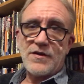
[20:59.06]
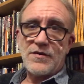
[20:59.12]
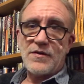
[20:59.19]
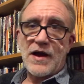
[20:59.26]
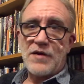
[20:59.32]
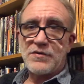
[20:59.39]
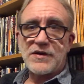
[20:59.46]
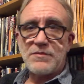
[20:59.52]

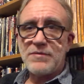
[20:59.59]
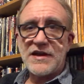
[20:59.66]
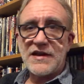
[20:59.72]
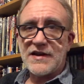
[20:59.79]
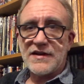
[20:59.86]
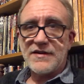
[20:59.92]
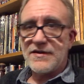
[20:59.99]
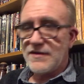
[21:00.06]
out
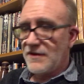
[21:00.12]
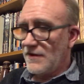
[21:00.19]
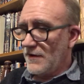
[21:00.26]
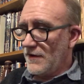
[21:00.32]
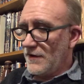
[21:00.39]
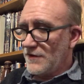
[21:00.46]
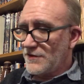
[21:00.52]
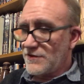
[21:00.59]
competed.
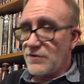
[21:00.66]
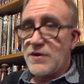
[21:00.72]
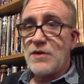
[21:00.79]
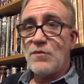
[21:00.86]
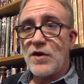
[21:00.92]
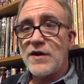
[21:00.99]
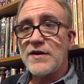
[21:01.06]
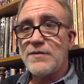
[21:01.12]
So he
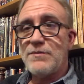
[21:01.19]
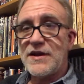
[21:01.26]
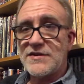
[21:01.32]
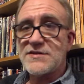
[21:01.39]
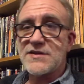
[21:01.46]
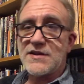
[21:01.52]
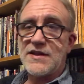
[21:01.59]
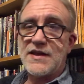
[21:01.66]
wanted to
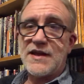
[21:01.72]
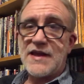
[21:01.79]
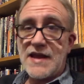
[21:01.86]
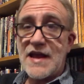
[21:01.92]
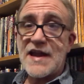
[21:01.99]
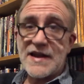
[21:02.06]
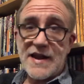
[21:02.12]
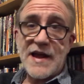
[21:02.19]
basically he
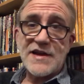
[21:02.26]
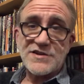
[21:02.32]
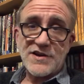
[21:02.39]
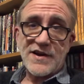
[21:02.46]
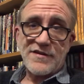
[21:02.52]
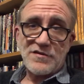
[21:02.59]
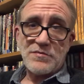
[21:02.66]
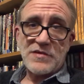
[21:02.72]
had an edge on
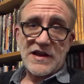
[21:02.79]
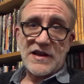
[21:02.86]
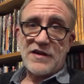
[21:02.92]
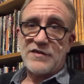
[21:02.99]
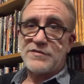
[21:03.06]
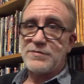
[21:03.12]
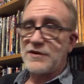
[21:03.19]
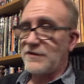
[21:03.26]
everybody
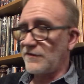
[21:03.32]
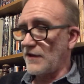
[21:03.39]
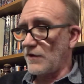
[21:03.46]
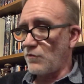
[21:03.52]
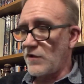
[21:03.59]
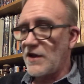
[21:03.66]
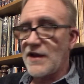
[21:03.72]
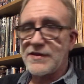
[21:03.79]
else because like
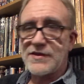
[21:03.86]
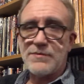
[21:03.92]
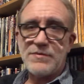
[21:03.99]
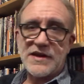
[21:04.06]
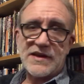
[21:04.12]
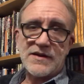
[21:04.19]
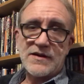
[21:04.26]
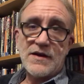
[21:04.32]
we got the
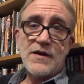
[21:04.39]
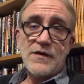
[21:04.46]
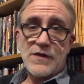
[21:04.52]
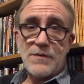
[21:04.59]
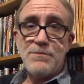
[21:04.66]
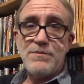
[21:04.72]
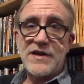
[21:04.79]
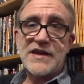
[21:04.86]

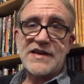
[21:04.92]
big